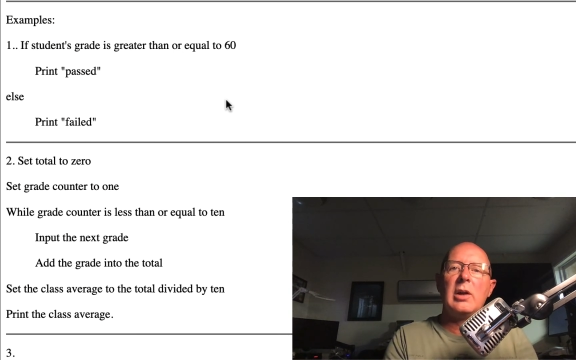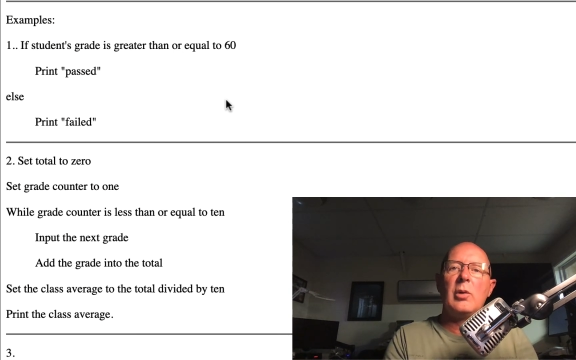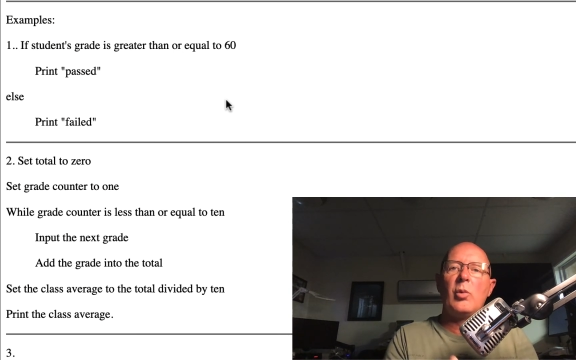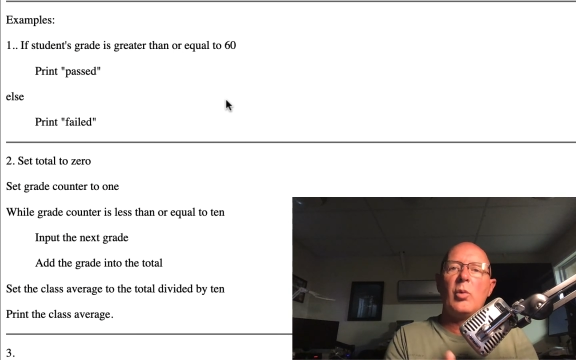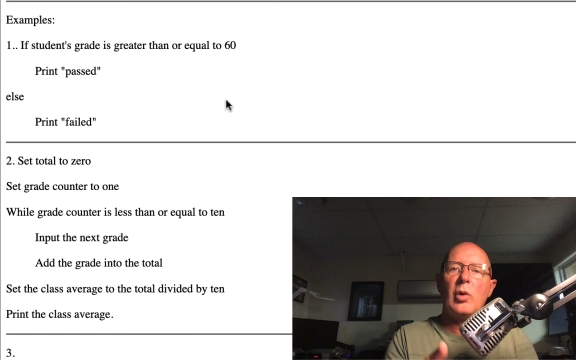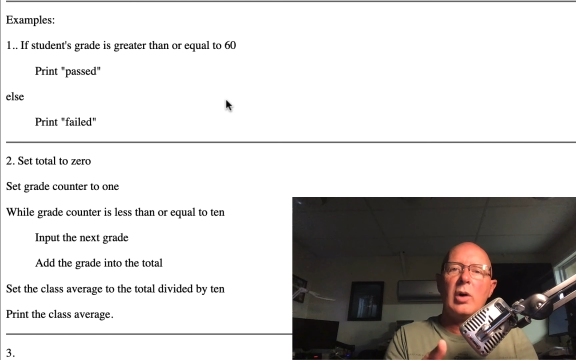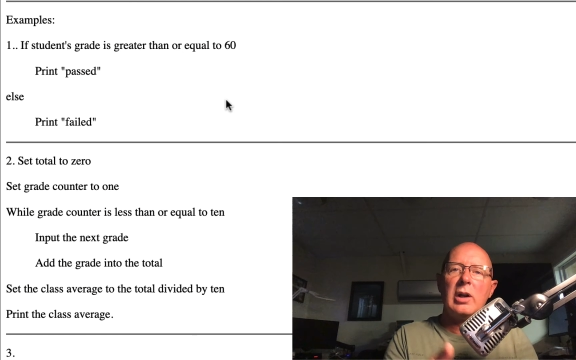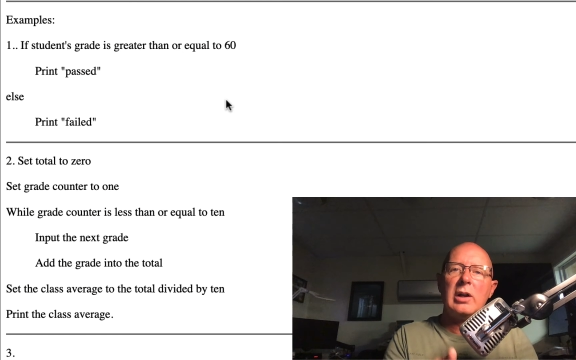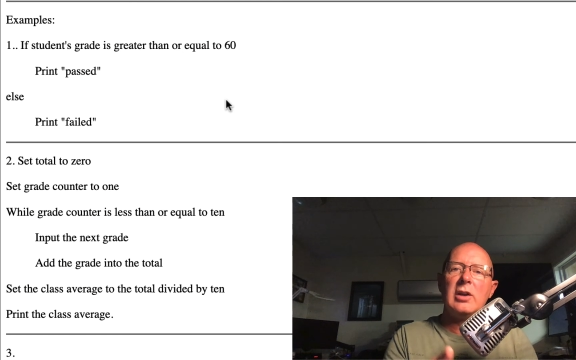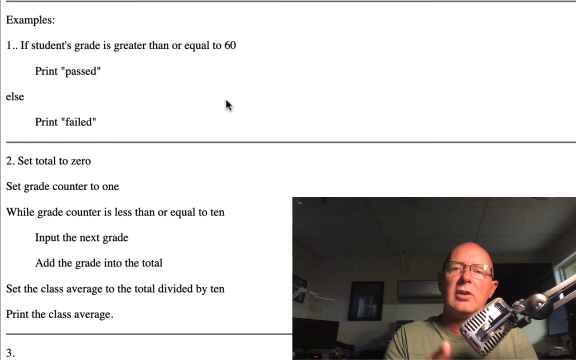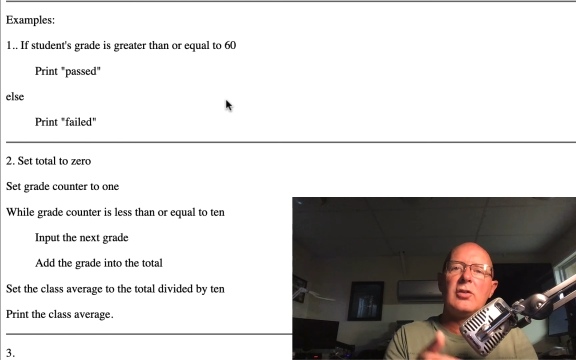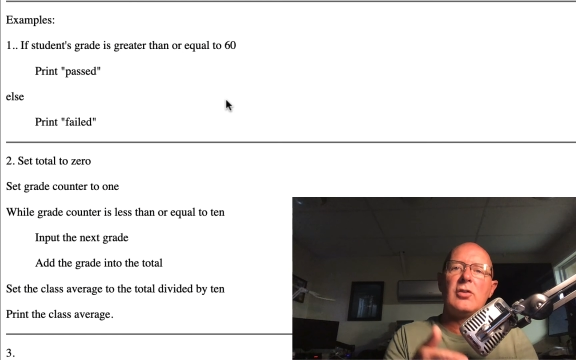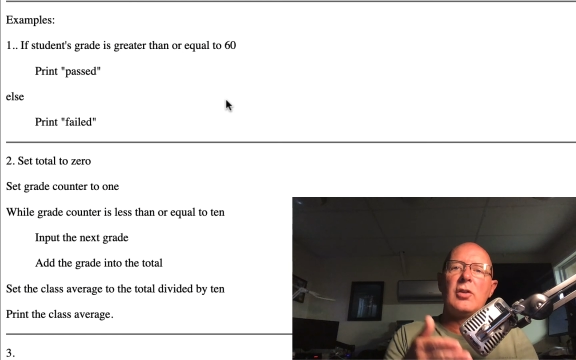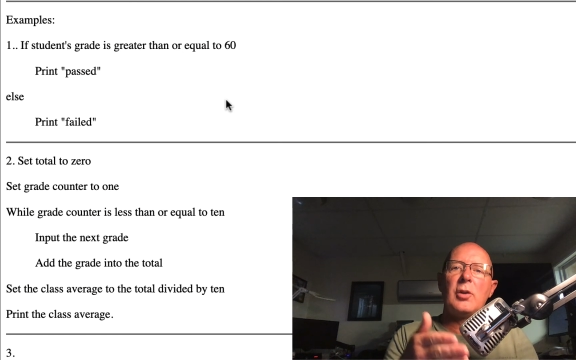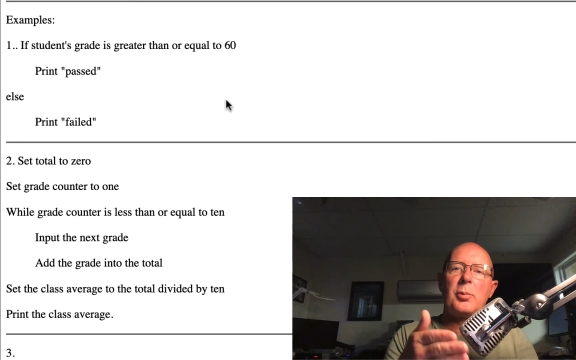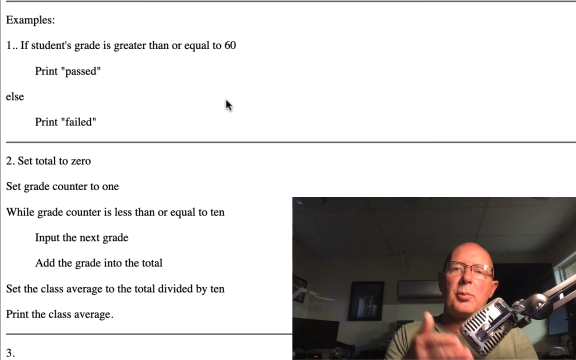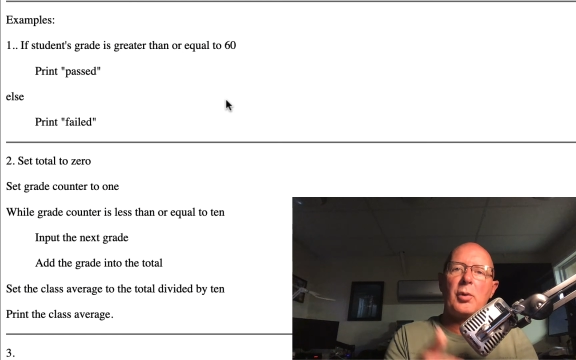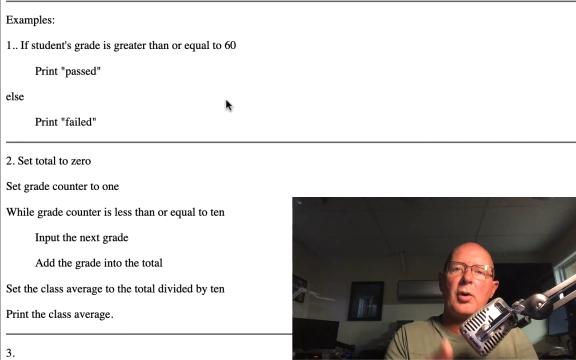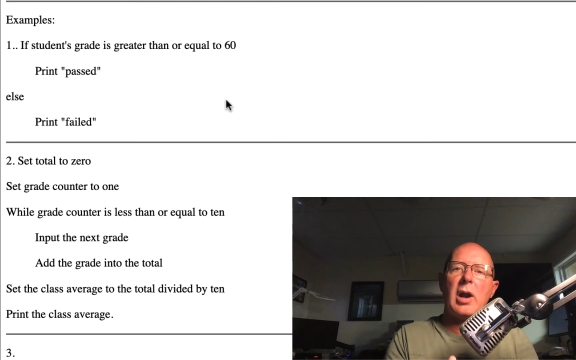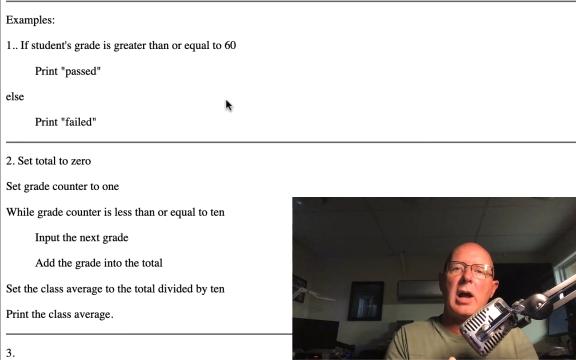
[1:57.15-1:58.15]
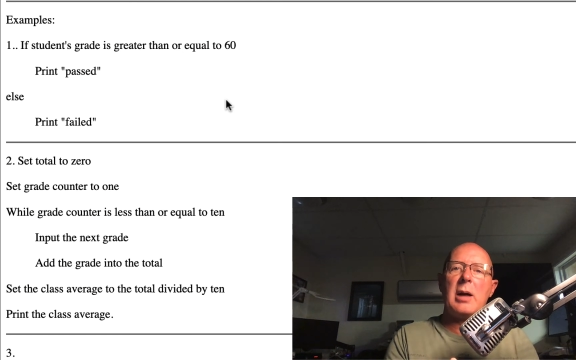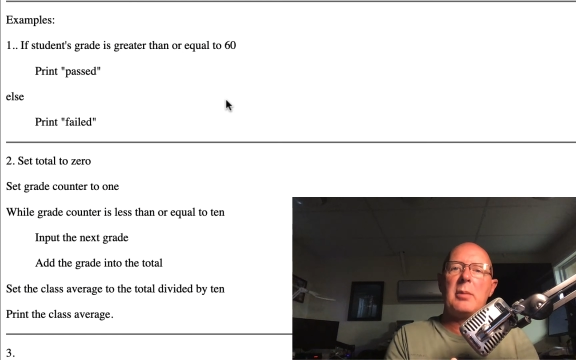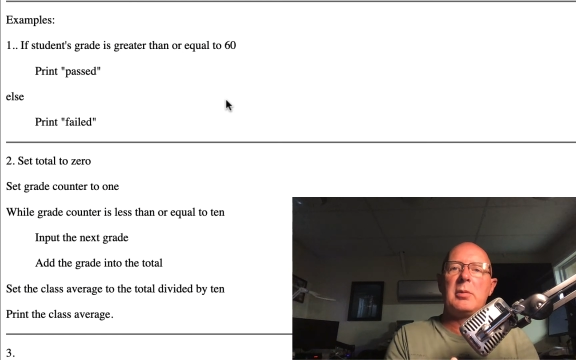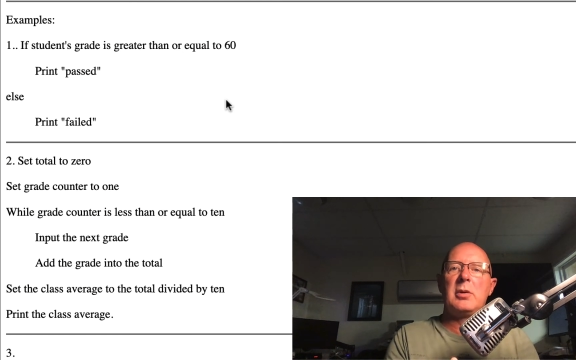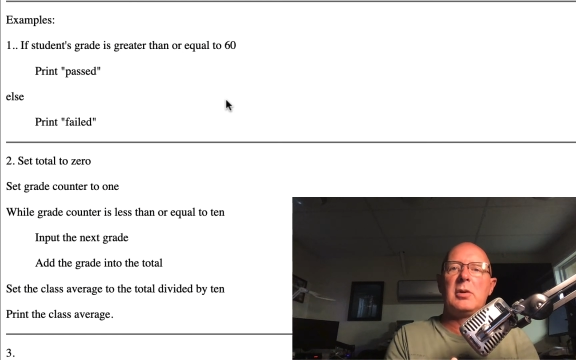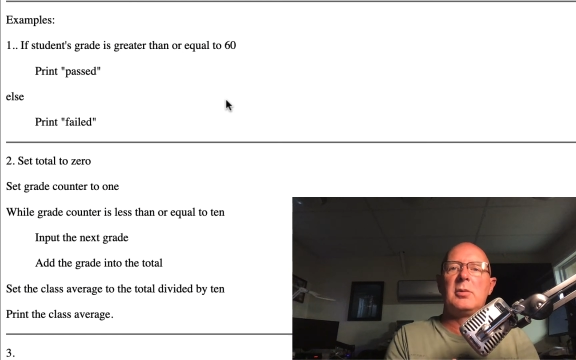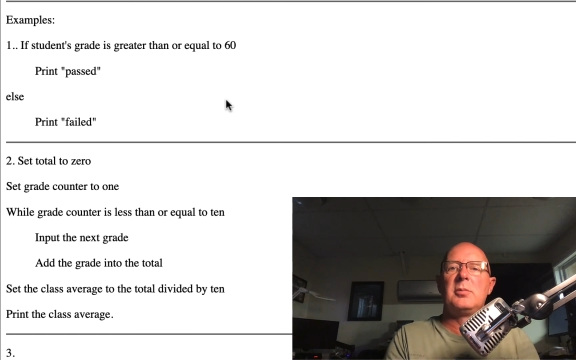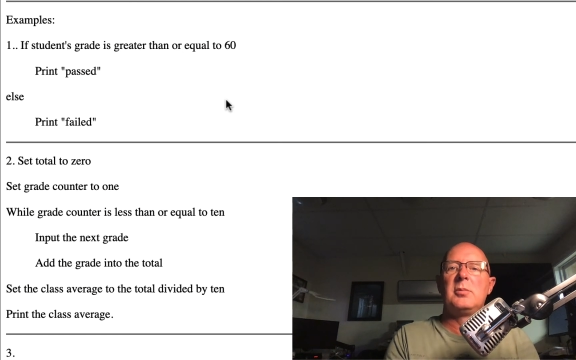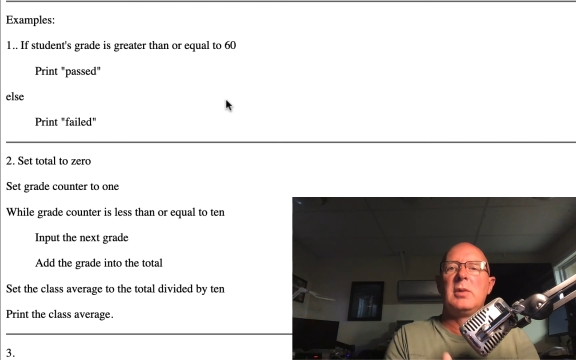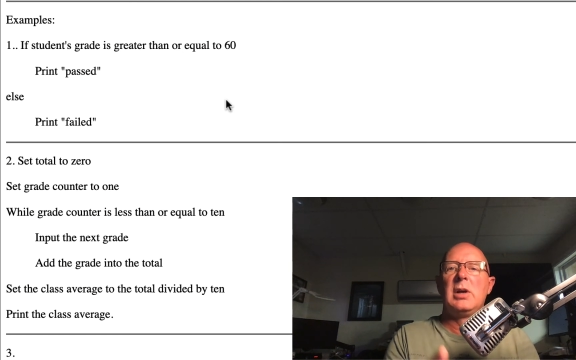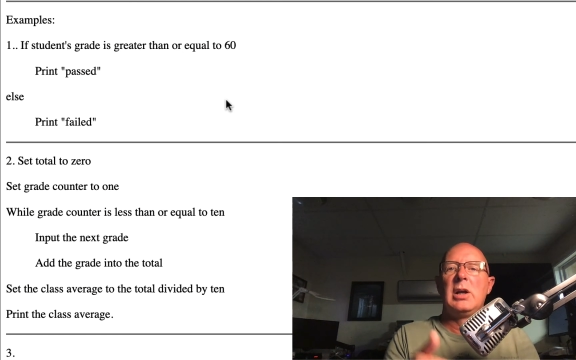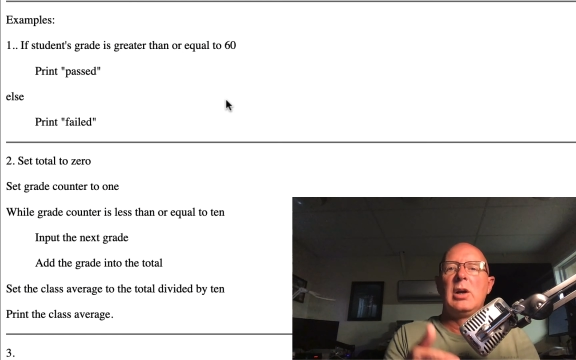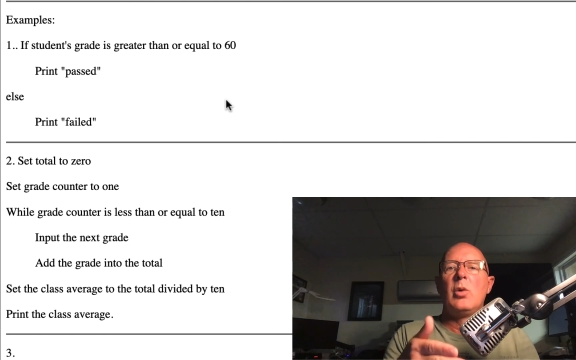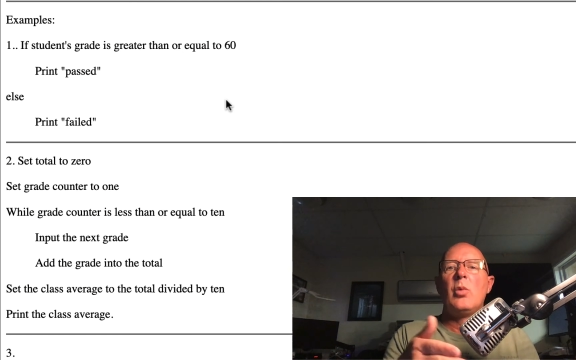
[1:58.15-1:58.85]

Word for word: what is the problem?